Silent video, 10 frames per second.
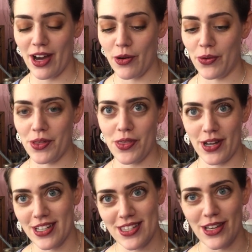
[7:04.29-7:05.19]
at all the
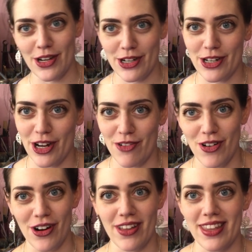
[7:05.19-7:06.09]
things that could go
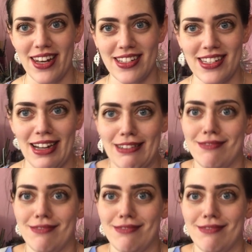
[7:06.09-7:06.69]
wrong and then saying,